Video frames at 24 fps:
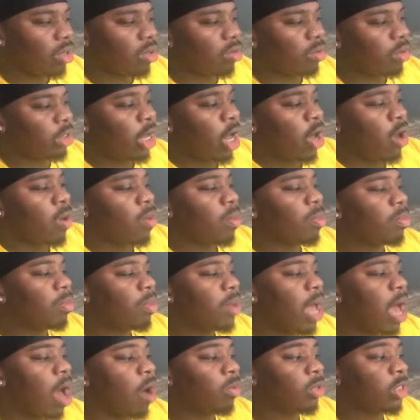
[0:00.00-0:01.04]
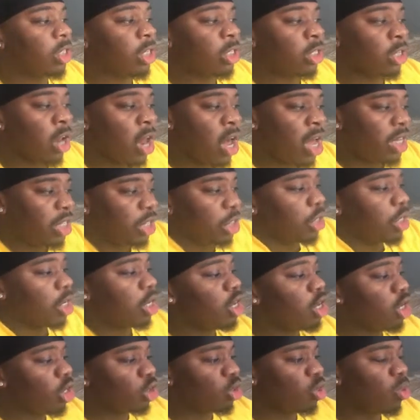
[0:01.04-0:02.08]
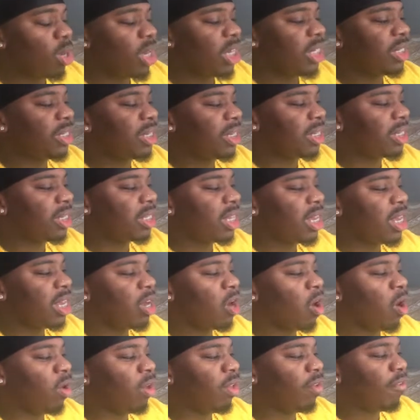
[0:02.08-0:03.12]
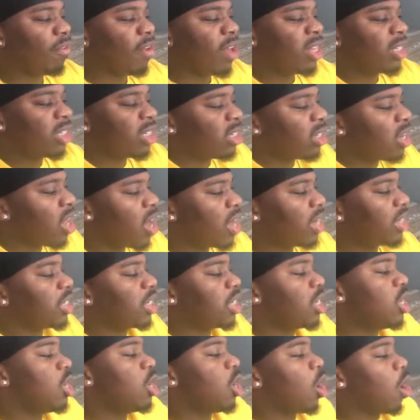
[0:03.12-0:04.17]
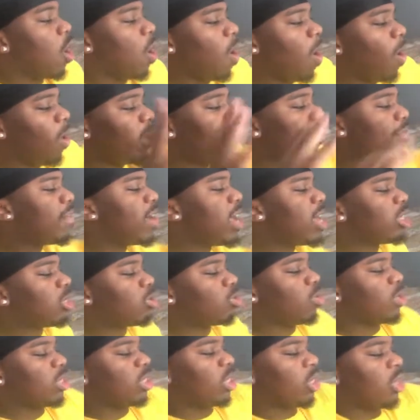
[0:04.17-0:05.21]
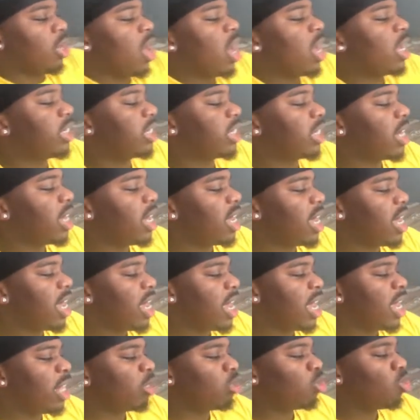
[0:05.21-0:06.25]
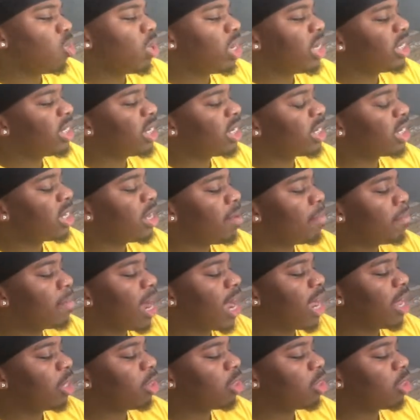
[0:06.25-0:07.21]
So, how was this launched? 2016, OnlyFans is launched. OnlyFans was launched in 2016 by a